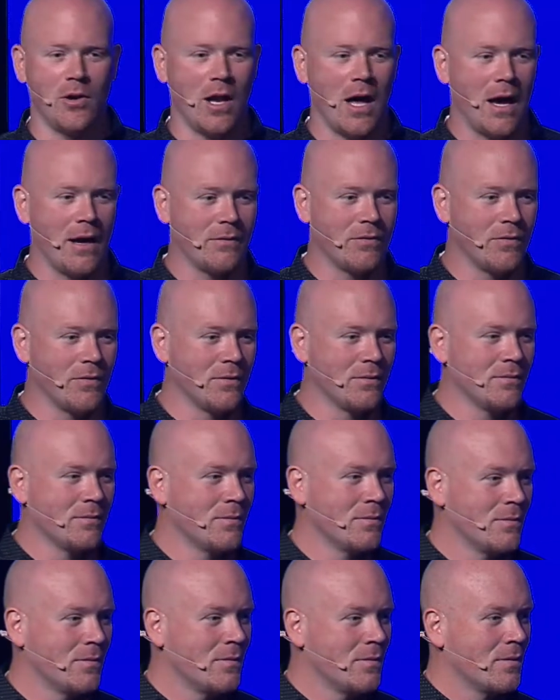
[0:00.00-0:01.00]
life.
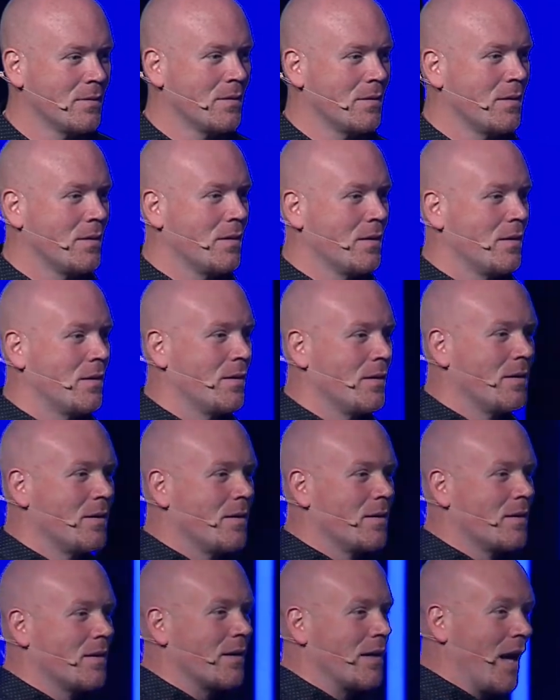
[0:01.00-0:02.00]

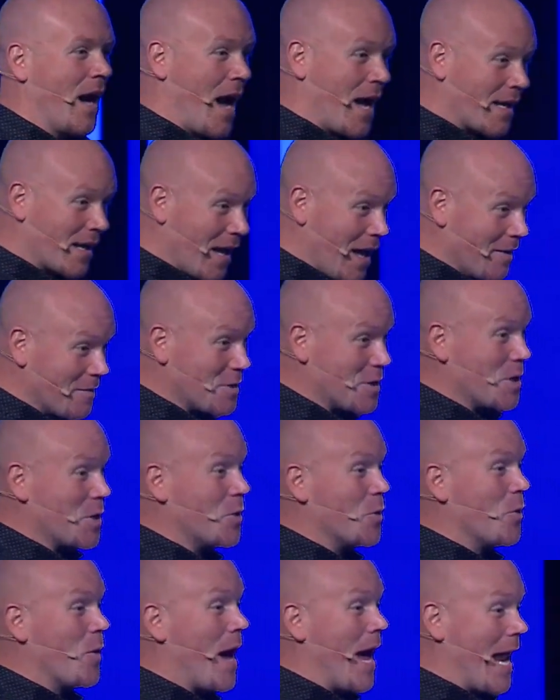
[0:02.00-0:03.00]
God loves
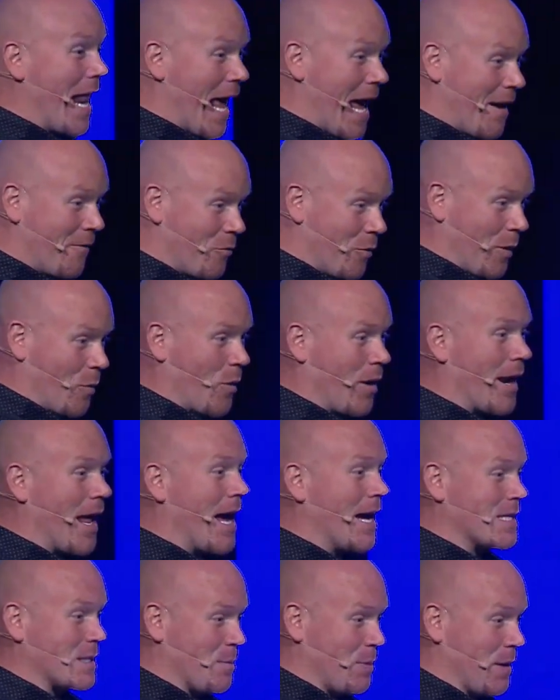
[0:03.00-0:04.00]
you and everyone
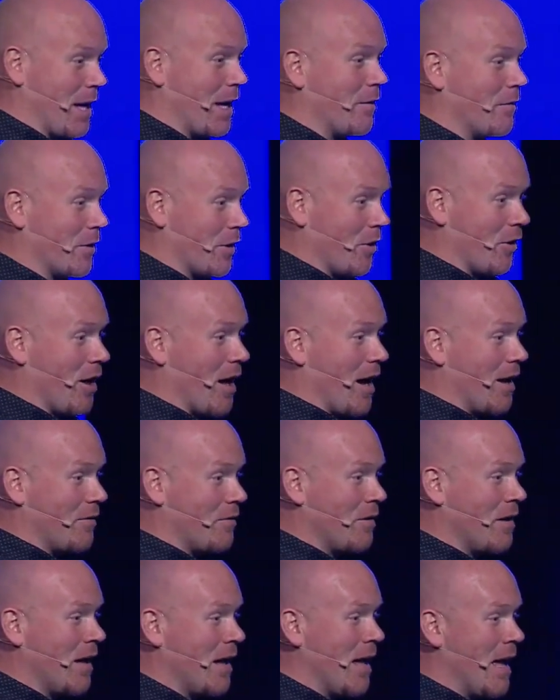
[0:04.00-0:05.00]
has a plan for your life.
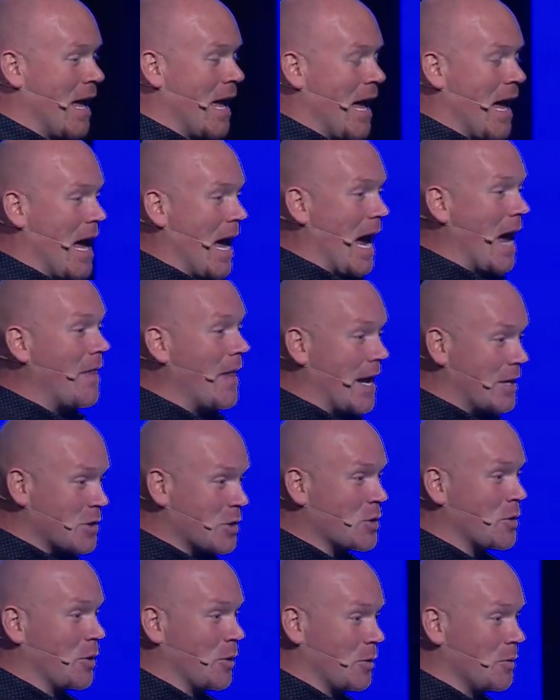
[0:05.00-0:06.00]
And that's
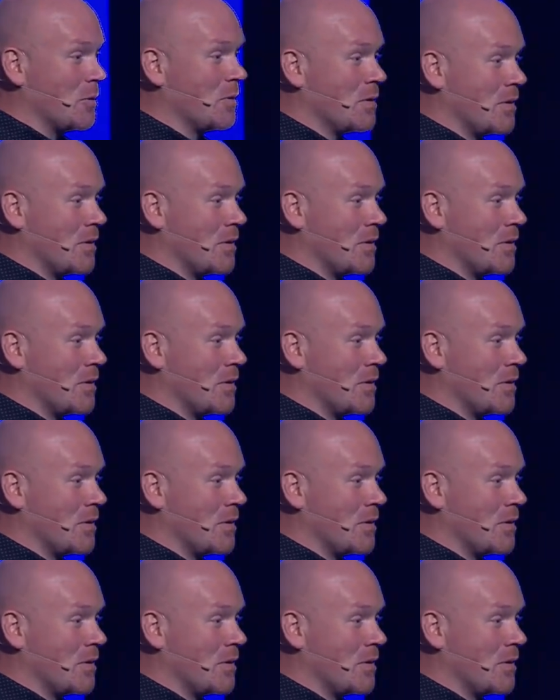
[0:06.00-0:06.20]
true.